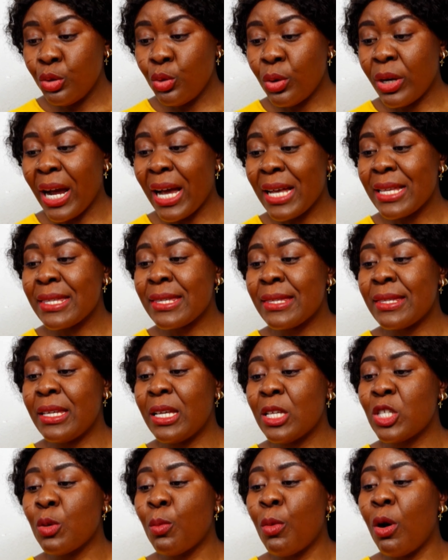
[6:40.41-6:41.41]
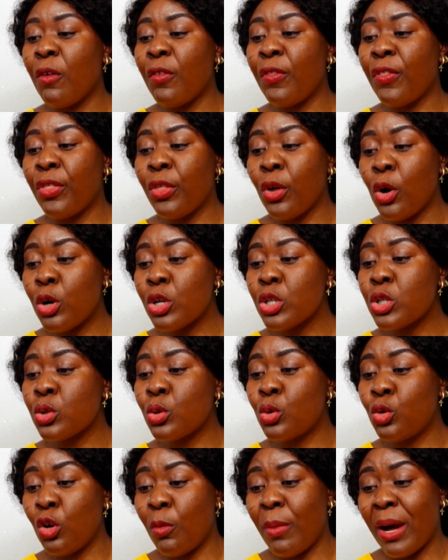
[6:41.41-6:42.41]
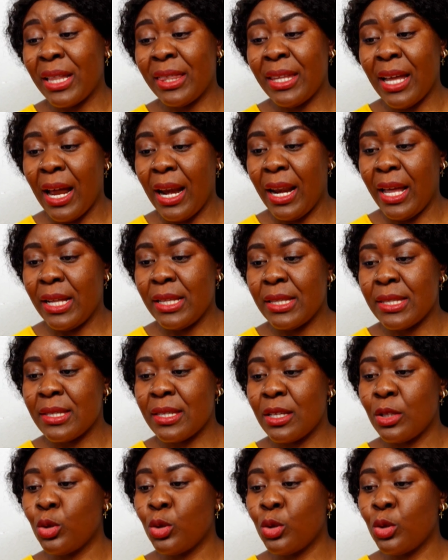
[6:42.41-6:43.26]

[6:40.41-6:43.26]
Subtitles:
you can see some of those global talents,